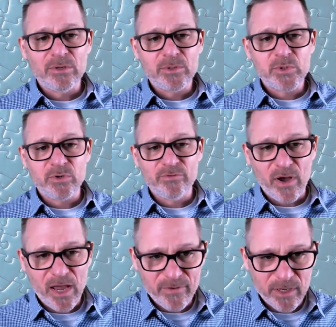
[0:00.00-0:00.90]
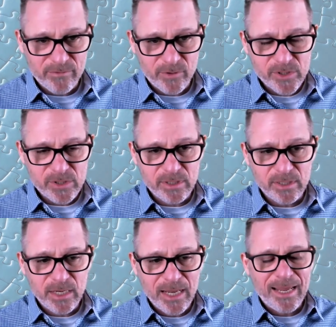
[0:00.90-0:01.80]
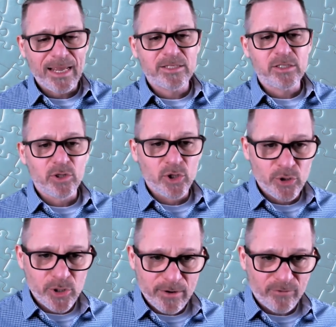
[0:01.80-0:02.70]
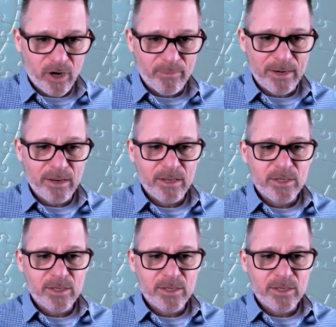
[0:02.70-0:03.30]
surviving adversity, it's learning from it